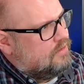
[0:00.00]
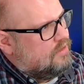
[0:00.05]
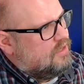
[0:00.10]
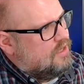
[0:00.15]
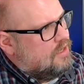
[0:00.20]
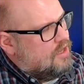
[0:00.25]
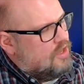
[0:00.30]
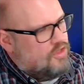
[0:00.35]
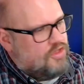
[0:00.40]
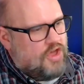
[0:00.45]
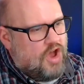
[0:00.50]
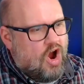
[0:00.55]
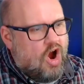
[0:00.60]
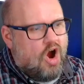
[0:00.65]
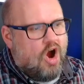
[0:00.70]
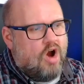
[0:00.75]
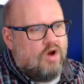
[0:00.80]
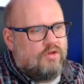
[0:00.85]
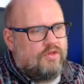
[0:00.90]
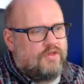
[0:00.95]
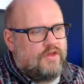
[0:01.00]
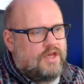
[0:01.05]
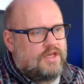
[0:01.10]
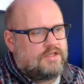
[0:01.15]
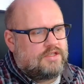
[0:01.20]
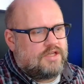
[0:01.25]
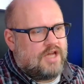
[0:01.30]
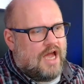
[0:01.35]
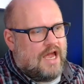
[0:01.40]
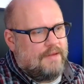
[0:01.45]
There are these
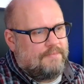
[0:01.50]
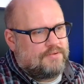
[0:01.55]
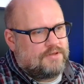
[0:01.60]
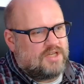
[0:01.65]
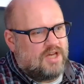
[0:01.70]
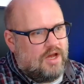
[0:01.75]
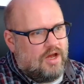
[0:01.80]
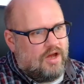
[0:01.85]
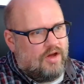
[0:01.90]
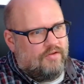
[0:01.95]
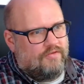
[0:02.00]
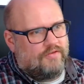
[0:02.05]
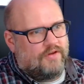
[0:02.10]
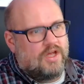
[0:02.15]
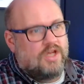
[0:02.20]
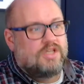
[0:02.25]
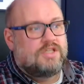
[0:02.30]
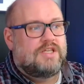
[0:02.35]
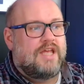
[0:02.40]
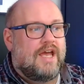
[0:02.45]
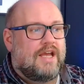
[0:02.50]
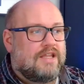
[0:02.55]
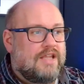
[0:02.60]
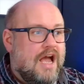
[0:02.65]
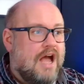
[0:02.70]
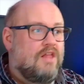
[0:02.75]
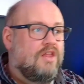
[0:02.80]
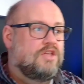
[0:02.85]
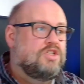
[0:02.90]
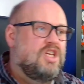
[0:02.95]
types of
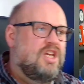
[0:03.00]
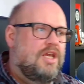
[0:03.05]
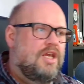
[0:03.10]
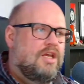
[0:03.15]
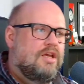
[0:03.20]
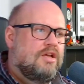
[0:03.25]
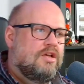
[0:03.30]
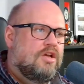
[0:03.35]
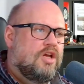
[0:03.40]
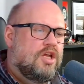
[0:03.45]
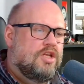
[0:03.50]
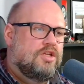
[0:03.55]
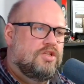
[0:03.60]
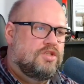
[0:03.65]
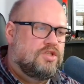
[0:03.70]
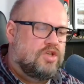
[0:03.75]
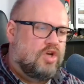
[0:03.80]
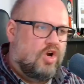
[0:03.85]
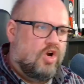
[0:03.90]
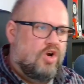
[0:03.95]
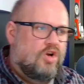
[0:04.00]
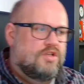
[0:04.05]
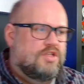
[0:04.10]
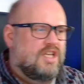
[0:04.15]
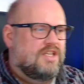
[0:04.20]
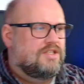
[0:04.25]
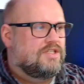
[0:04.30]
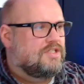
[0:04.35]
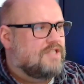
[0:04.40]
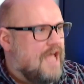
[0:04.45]
technology concerns
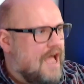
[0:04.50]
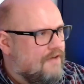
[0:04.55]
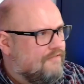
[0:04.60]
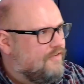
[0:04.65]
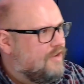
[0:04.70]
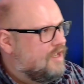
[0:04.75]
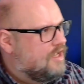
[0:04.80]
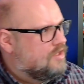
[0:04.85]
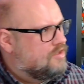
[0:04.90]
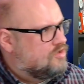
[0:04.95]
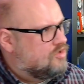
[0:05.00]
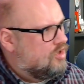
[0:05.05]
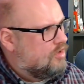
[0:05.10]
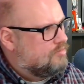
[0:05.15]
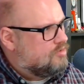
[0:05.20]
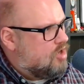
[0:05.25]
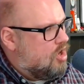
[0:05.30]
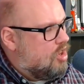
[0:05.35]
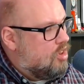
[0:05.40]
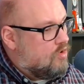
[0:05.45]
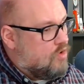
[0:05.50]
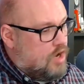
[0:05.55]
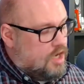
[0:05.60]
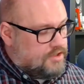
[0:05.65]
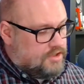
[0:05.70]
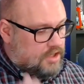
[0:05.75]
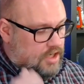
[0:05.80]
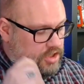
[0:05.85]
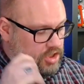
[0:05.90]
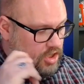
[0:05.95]
and staffing concerns all across
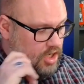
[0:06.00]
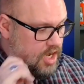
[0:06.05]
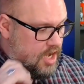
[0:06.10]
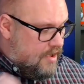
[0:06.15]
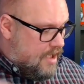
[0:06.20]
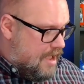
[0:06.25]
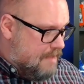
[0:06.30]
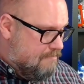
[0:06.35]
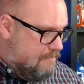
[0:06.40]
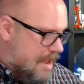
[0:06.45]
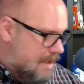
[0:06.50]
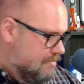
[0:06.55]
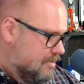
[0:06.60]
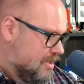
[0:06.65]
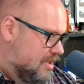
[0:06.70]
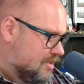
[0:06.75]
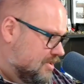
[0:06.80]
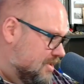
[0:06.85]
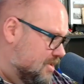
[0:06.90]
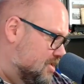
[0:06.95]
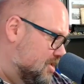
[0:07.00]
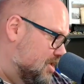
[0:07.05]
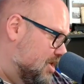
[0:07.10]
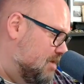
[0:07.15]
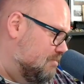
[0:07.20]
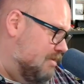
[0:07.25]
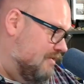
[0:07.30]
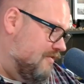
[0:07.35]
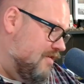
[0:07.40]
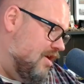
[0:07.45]
the nation. And maybe this isn't going to
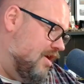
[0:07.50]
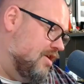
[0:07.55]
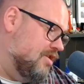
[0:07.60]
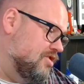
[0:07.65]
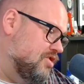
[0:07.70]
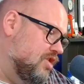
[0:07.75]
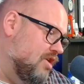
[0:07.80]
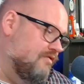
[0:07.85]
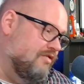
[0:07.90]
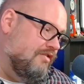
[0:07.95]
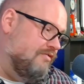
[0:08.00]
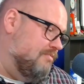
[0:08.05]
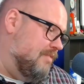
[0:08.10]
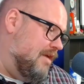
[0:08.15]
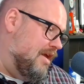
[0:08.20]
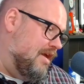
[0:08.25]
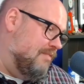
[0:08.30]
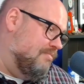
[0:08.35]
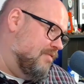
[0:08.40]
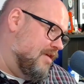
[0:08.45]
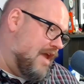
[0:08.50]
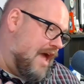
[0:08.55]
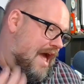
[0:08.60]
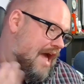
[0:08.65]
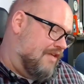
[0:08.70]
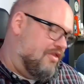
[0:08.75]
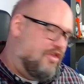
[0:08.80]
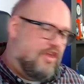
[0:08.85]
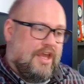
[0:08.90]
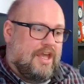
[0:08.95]
be very conservative of me, but I
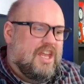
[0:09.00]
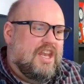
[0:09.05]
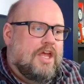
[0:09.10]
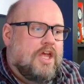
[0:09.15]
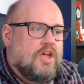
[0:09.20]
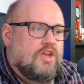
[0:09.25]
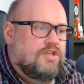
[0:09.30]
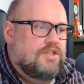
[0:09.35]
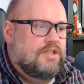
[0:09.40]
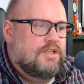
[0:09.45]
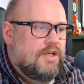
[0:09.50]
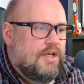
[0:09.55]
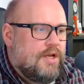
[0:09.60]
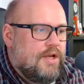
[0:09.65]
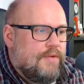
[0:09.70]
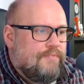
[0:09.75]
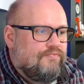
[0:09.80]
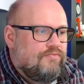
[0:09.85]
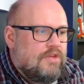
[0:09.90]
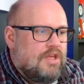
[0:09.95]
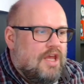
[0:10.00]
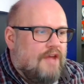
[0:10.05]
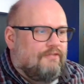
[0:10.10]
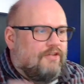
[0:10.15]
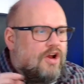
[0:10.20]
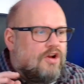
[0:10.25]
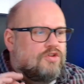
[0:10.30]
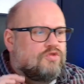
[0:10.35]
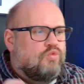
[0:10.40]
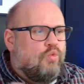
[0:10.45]
think it is. If
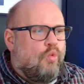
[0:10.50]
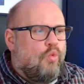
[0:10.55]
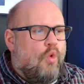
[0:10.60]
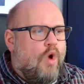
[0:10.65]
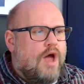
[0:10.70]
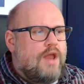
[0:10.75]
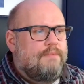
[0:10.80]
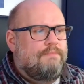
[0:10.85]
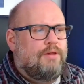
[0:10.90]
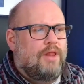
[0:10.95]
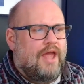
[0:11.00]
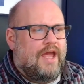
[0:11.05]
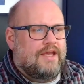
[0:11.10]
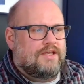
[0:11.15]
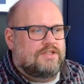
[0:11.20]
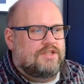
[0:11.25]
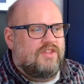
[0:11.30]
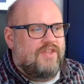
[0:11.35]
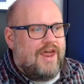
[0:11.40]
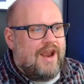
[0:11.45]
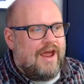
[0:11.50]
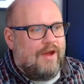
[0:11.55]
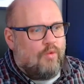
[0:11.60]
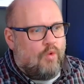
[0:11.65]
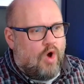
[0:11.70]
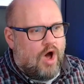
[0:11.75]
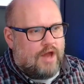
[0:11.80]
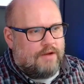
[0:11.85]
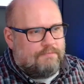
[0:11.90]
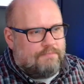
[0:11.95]
there's one place that I
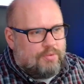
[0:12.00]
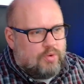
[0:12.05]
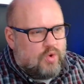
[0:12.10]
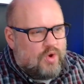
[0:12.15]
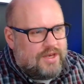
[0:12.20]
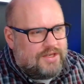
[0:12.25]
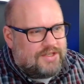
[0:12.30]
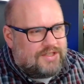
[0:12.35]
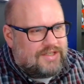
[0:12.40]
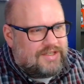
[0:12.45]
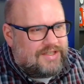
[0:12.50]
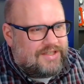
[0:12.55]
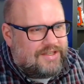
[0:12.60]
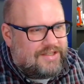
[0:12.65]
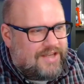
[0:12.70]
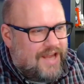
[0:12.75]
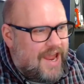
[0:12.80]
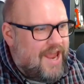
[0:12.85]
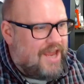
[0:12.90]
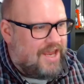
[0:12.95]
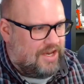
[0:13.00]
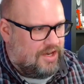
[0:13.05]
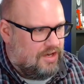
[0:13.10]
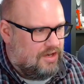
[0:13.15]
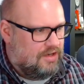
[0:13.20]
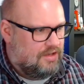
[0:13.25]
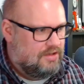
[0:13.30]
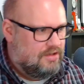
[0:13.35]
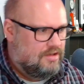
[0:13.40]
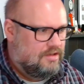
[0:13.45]
want pristine
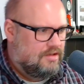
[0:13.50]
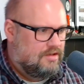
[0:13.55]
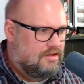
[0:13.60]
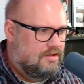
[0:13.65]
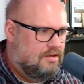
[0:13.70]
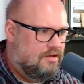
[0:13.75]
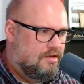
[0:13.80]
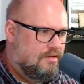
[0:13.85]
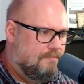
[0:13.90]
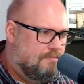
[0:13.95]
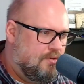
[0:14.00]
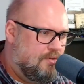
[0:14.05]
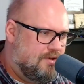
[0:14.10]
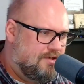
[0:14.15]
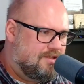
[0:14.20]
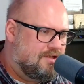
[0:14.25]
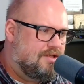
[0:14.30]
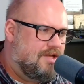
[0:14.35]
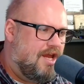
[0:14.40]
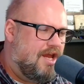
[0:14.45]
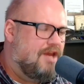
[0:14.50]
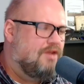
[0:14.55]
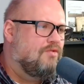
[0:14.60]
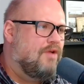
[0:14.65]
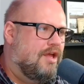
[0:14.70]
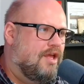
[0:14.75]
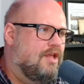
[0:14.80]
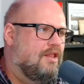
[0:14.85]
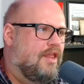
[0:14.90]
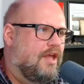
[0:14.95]

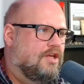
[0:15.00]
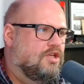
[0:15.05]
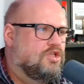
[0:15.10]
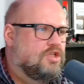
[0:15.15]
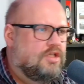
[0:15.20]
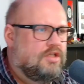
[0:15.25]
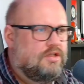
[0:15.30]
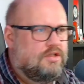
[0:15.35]
regulation,